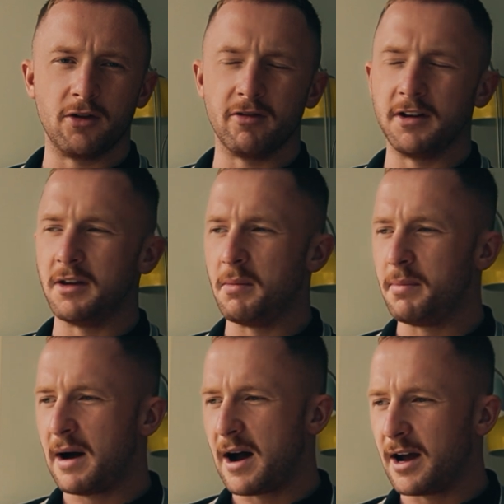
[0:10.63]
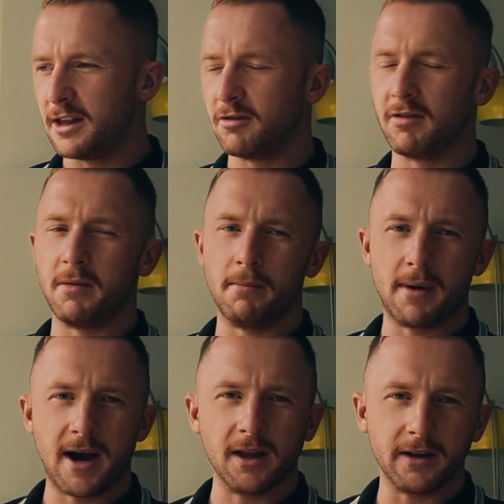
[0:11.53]
They're in Dubai, they're in
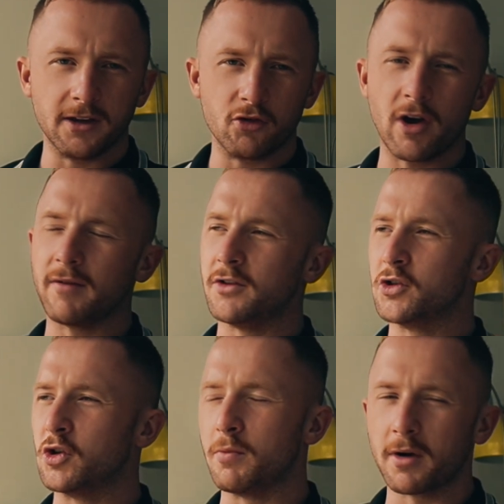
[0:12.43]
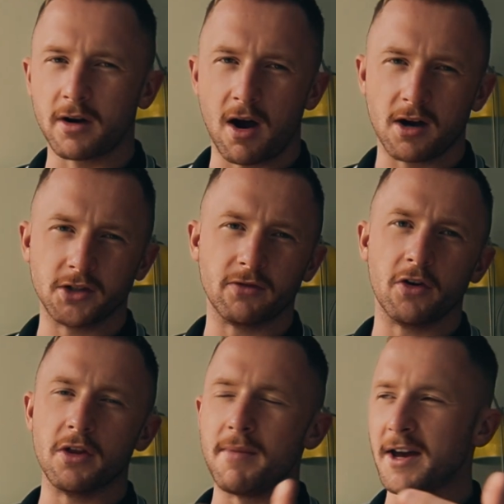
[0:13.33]
Bali, they're driving supercars, they've
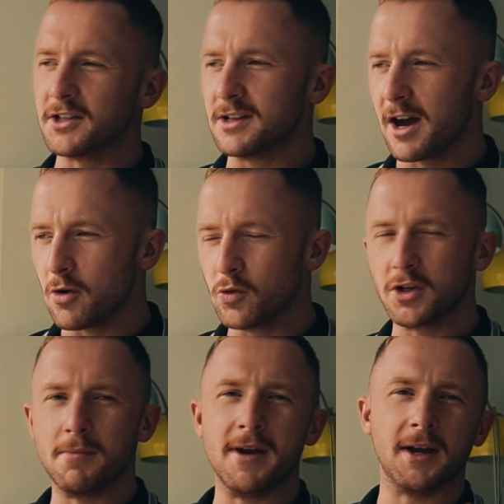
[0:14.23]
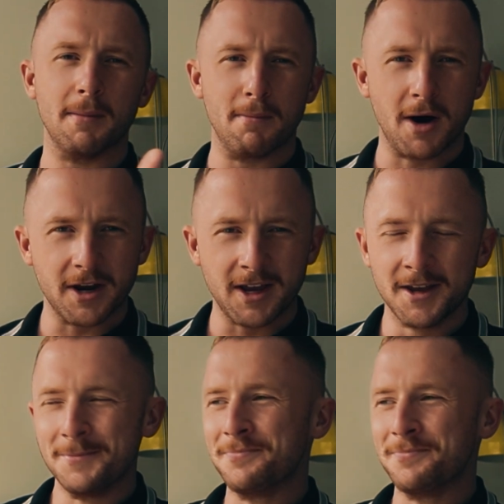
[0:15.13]
got the best girls, they're making money,